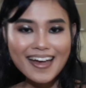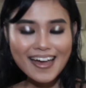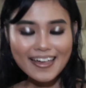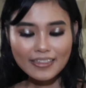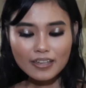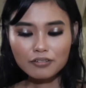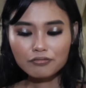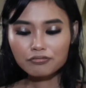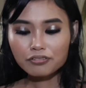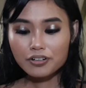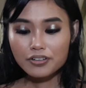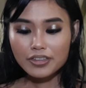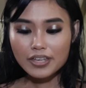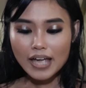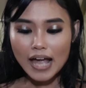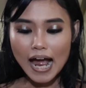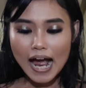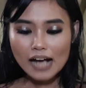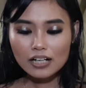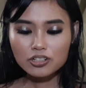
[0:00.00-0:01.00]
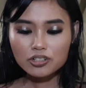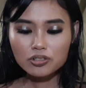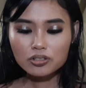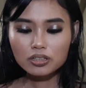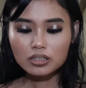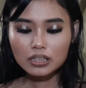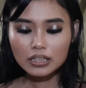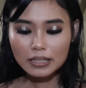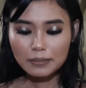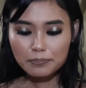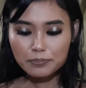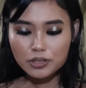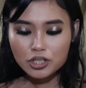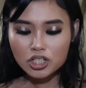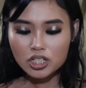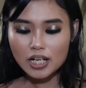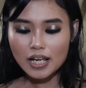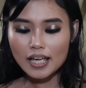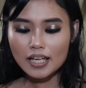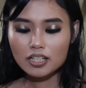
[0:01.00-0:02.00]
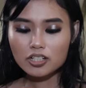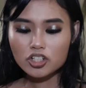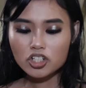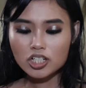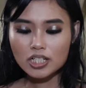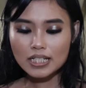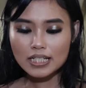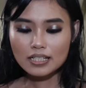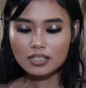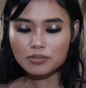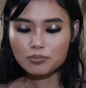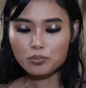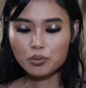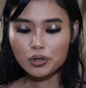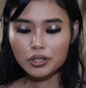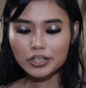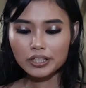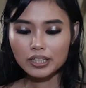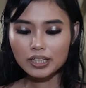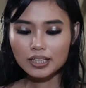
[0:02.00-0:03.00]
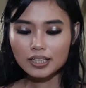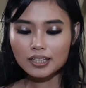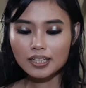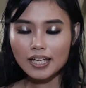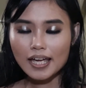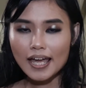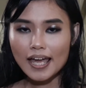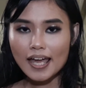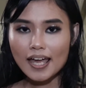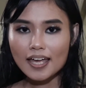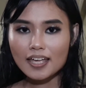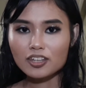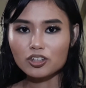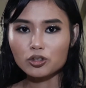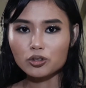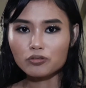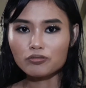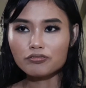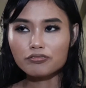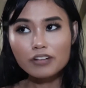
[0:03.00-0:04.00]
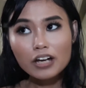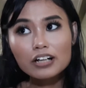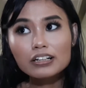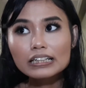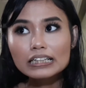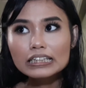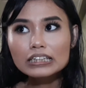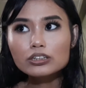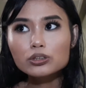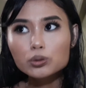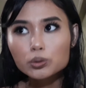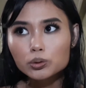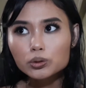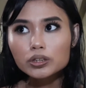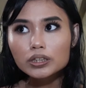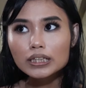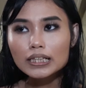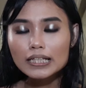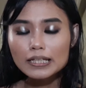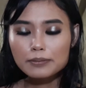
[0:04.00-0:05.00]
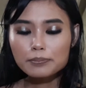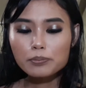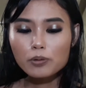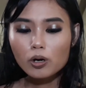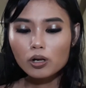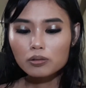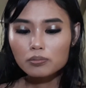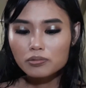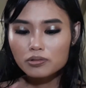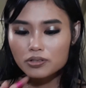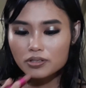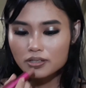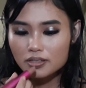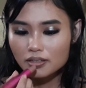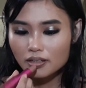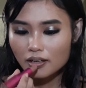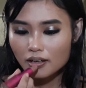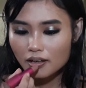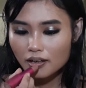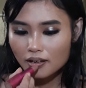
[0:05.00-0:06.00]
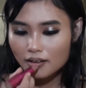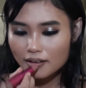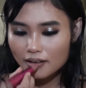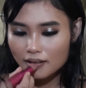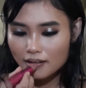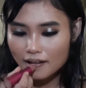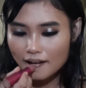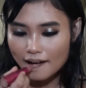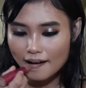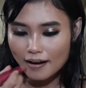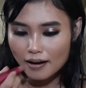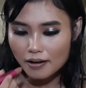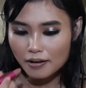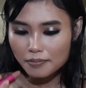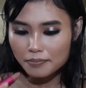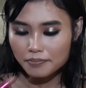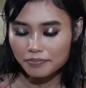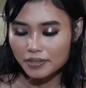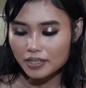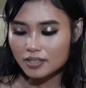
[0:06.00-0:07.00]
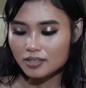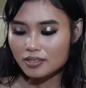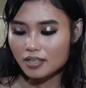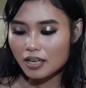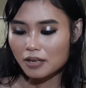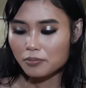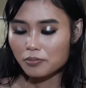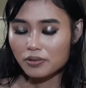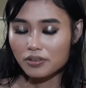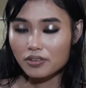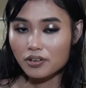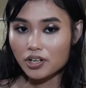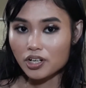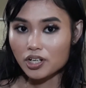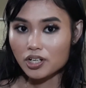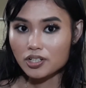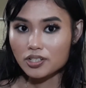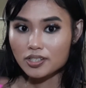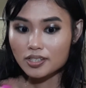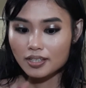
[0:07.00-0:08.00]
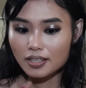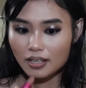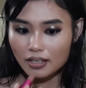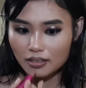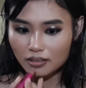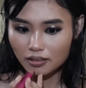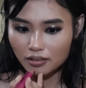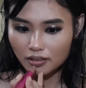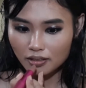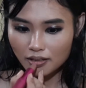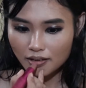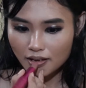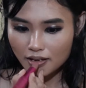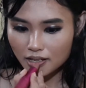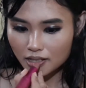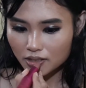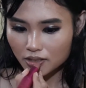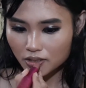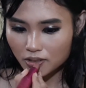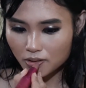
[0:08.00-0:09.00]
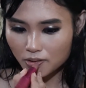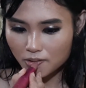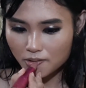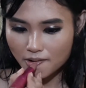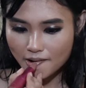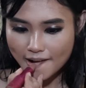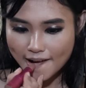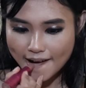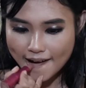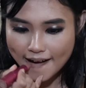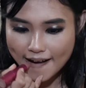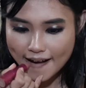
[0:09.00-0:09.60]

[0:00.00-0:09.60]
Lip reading: And then for the actual lip shade, she sported a very nude lip, almost the same with her skin tone.